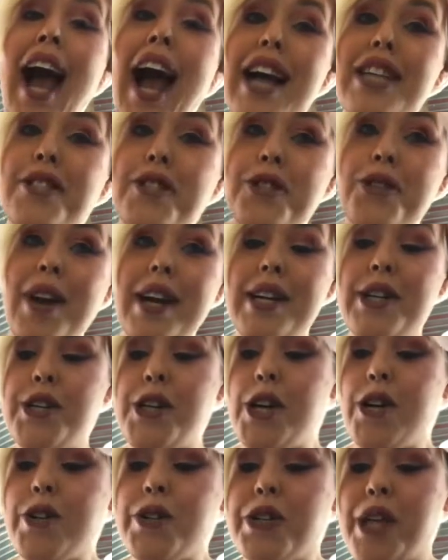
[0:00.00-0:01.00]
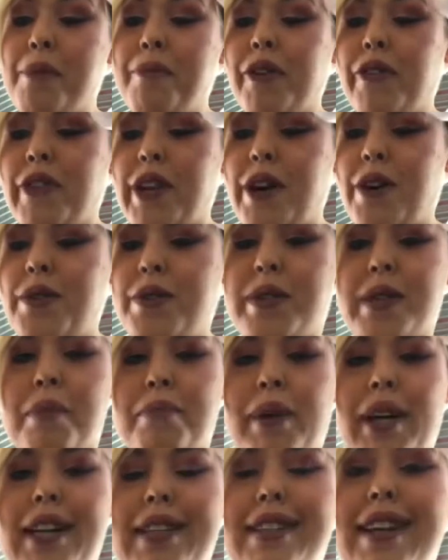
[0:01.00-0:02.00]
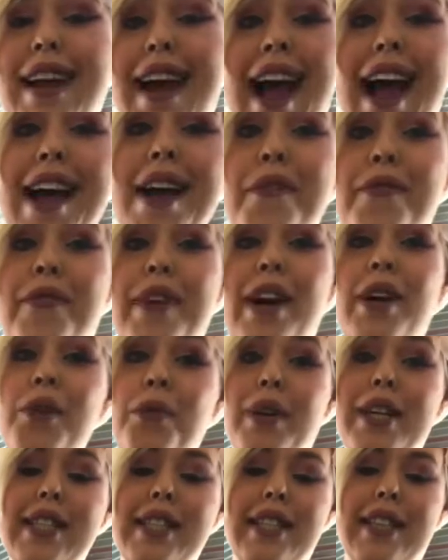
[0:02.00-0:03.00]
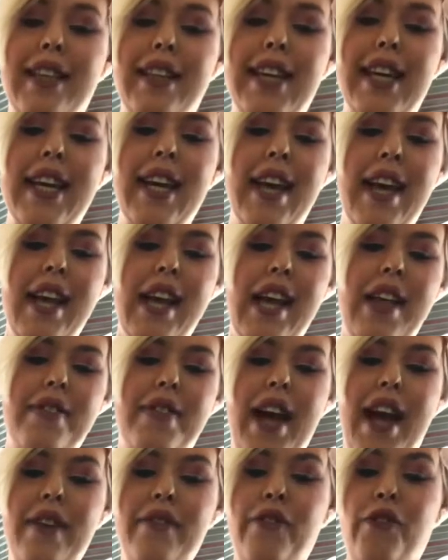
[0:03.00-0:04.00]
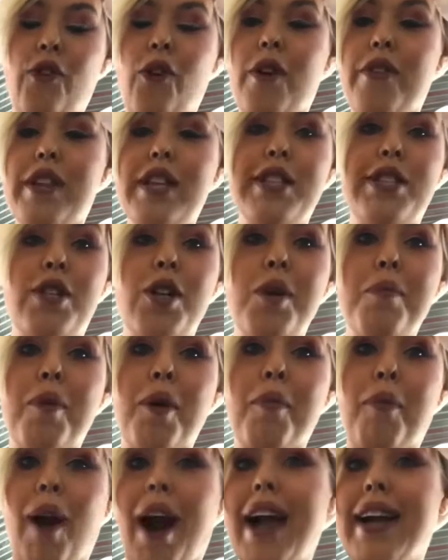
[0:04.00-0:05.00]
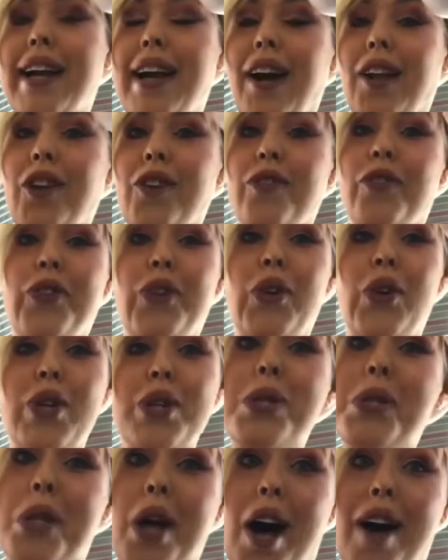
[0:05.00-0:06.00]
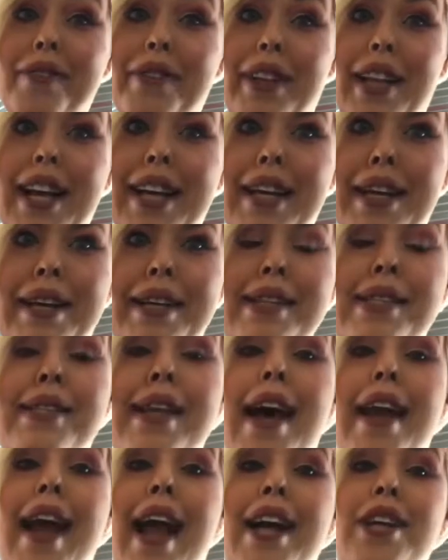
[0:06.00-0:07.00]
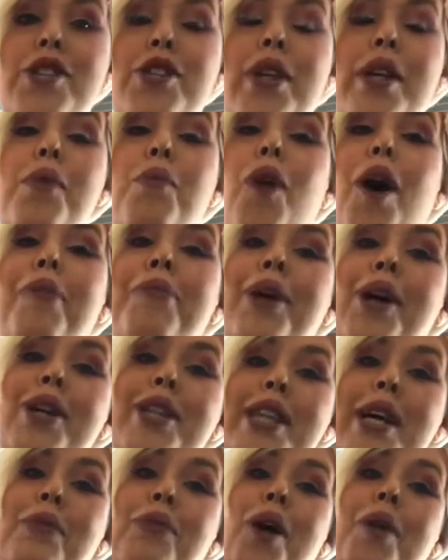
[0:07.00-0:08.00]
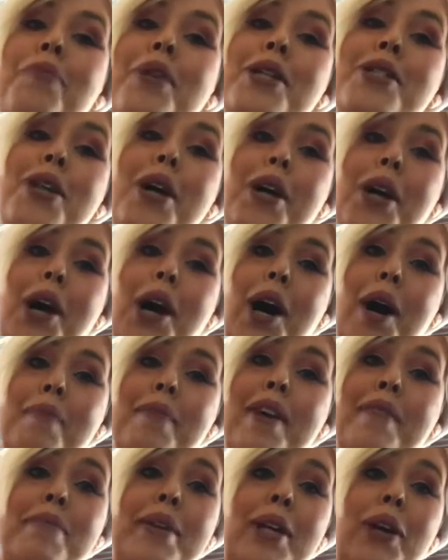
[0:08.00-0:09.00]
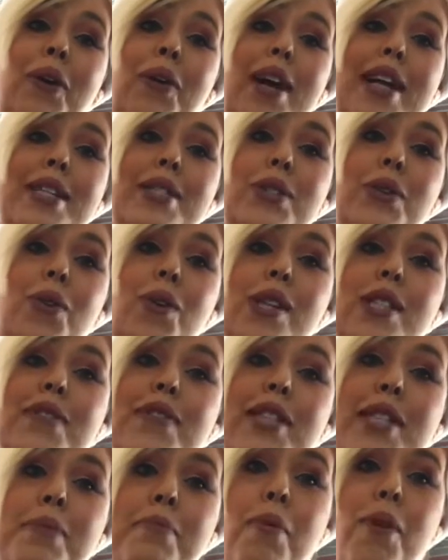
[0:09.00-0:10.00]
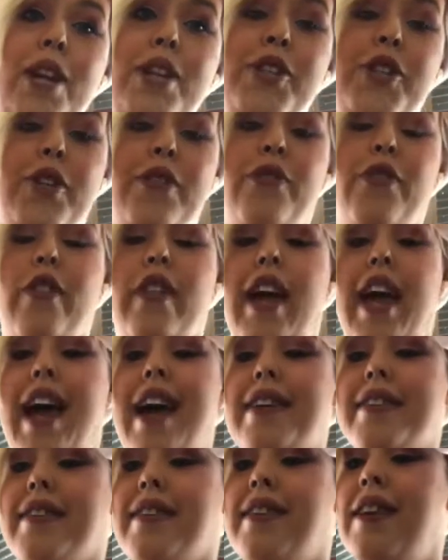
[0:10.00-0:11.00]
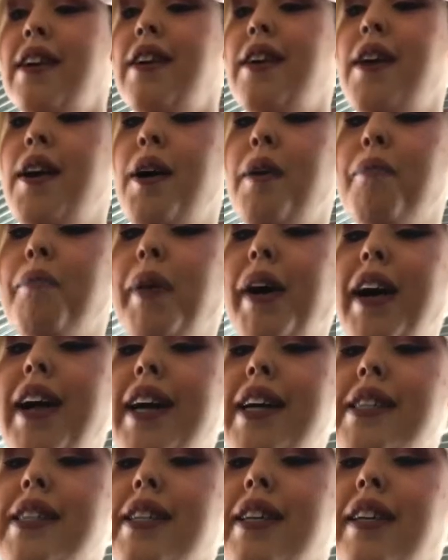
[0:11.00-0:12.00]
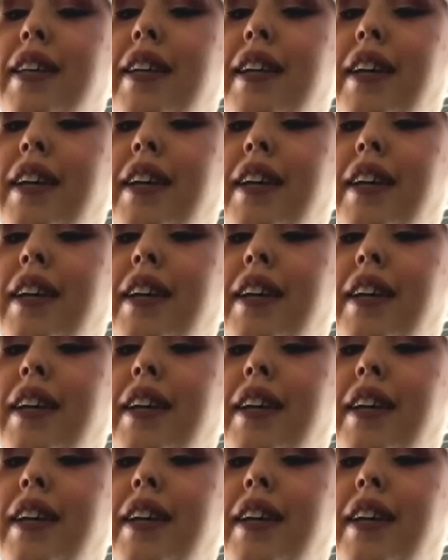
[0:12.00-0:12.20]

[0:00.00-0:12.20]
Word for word: I do try to share some of those, but I have found recently that for the super bright, colorful, soft leggings that actually Walmart and Walmart.com have been a great source of inspiration for that. But